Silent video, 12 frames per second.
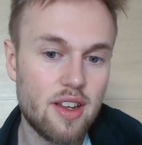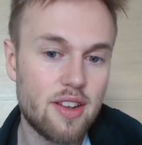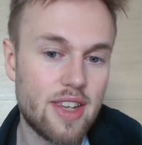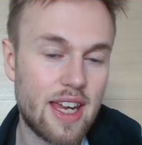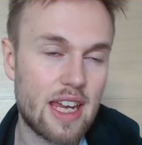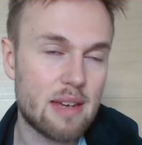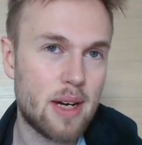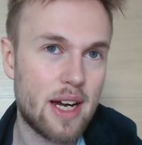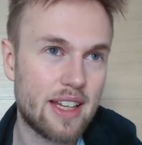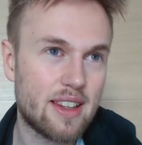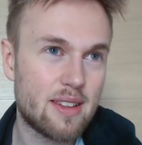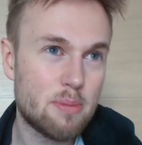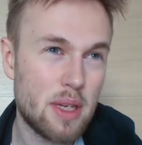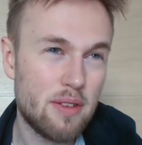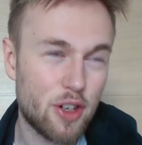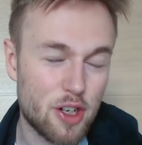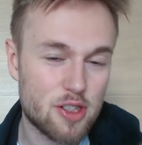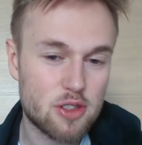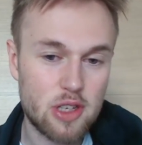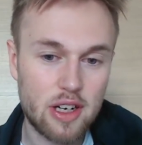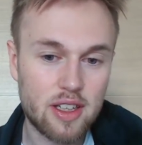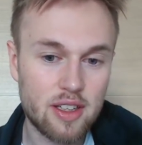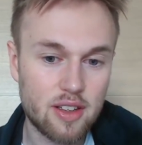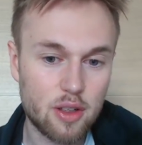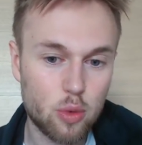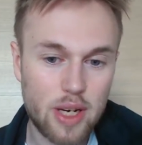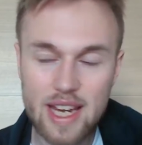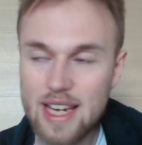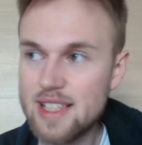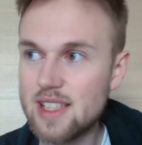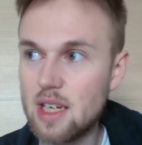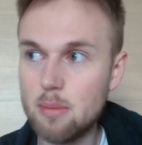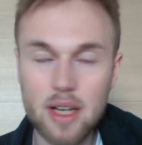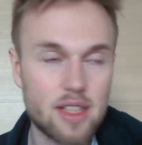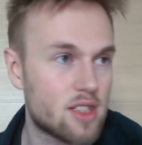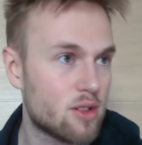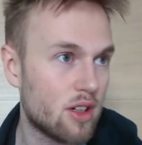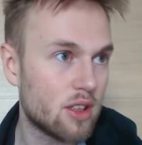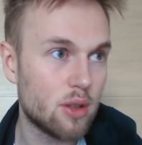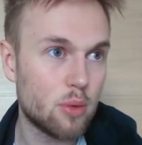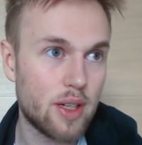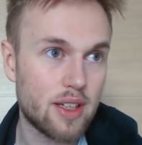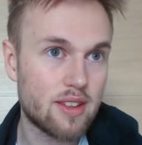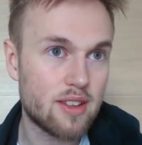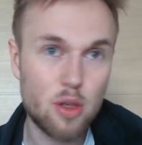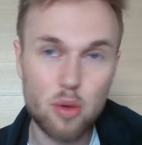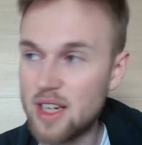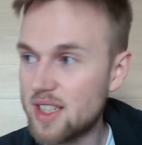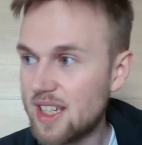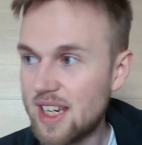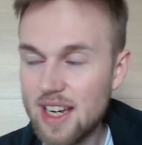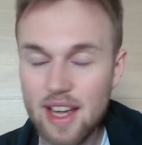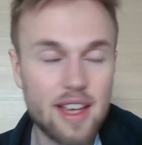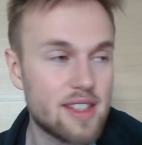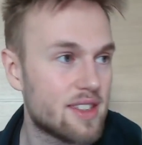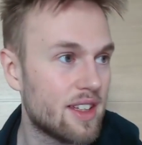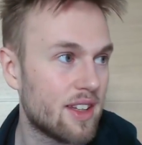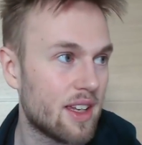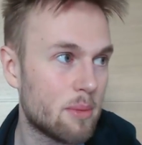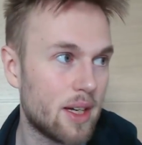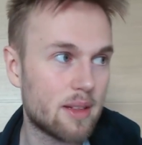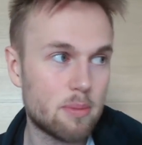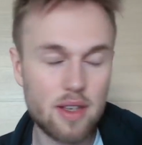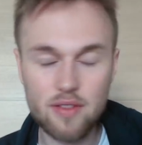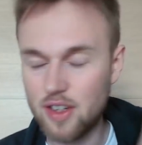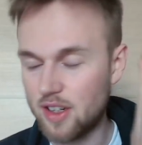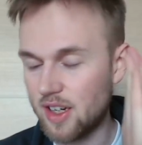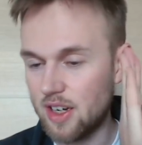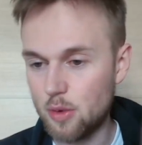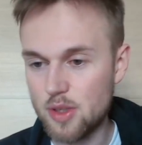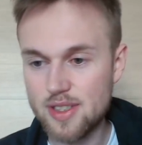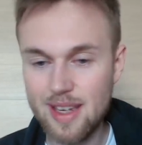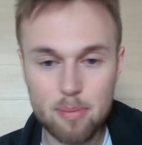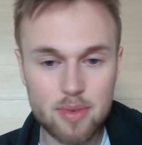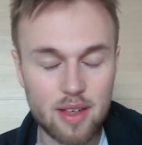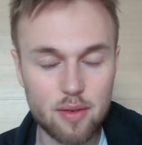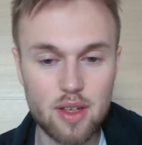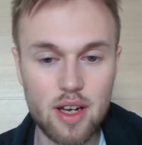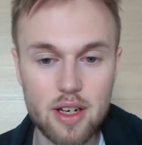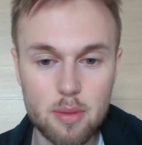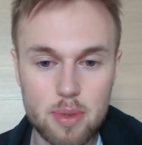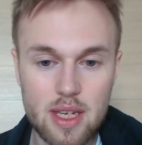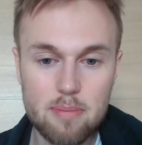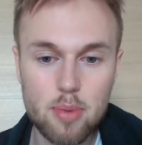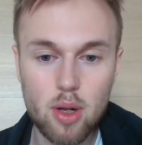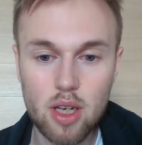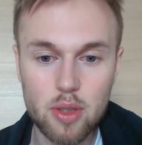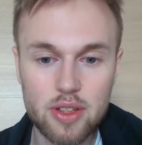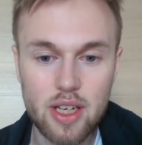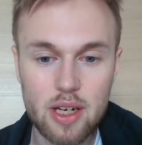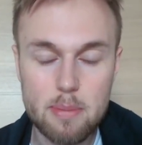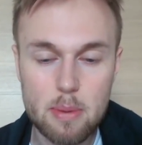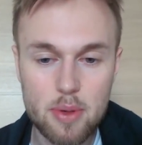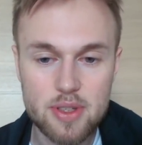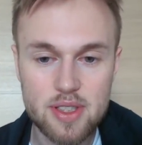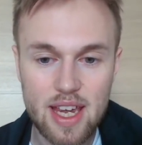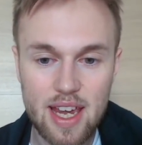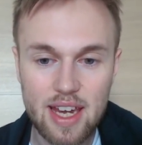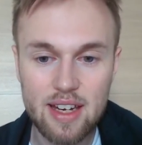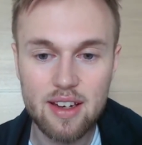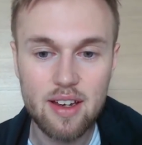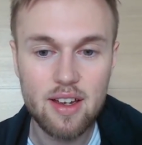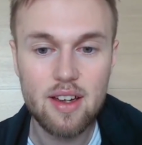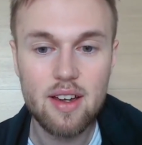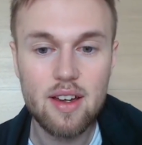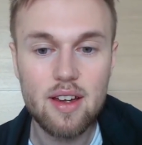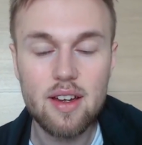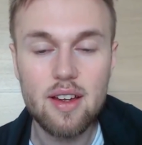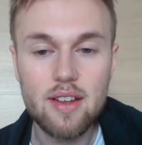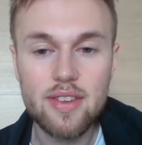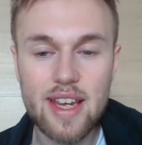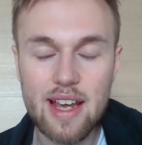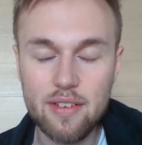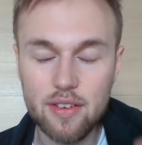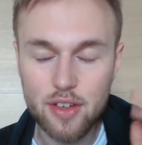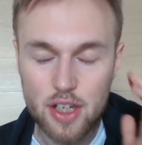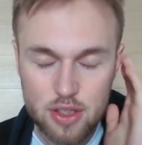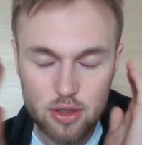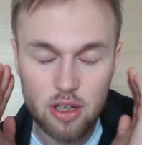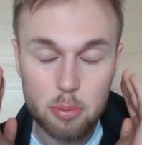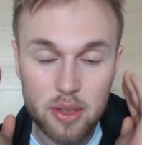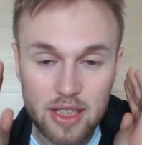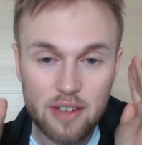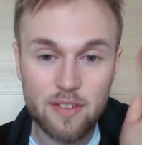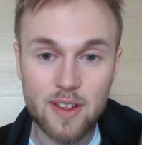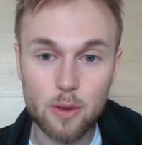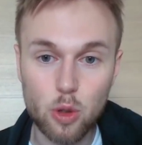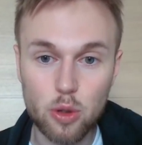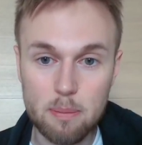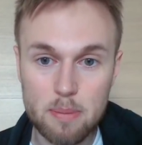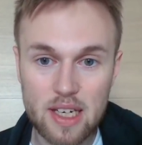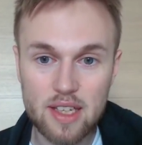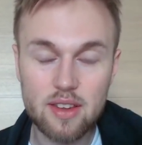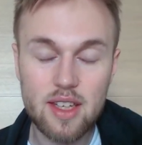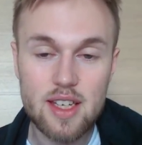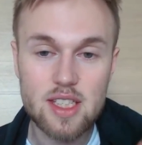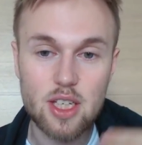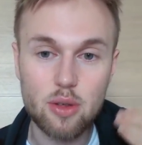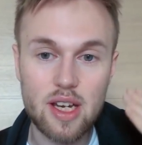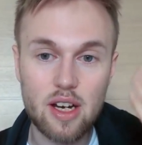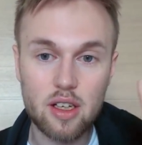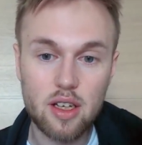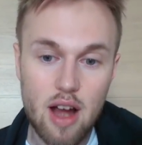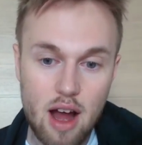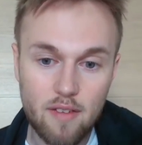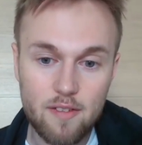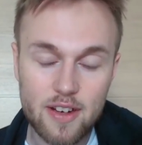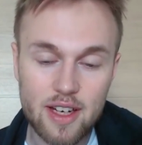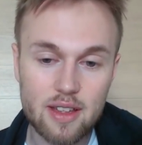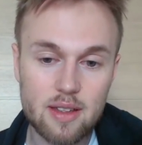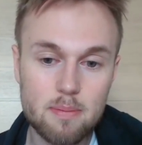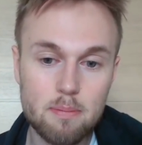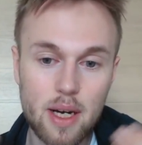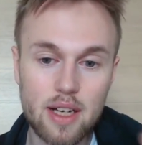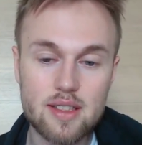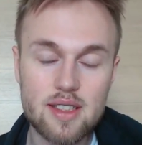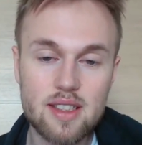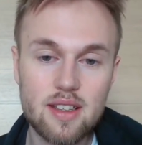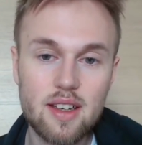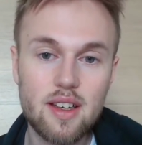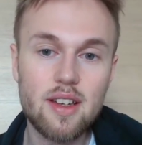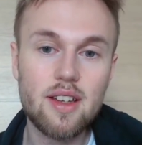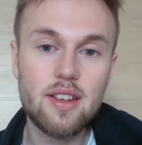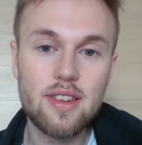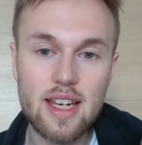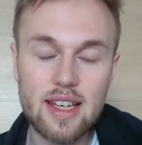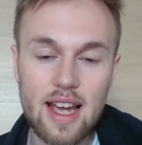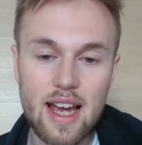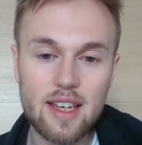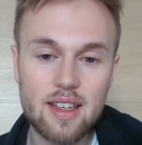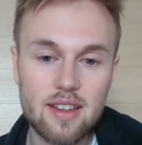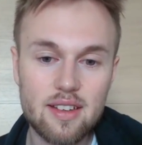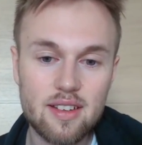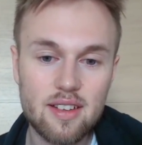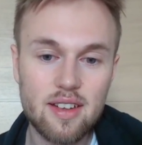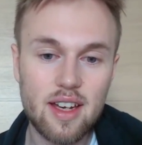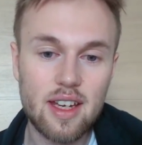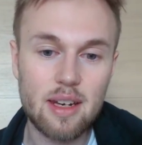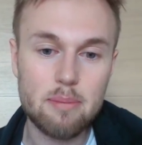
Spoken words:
They might be very stuck in their ways. They might struggle with new ideas, and they might be very unreceptive to other people and what other people say. They have a very strong belief in their own abilities, so they are confident, but they lack an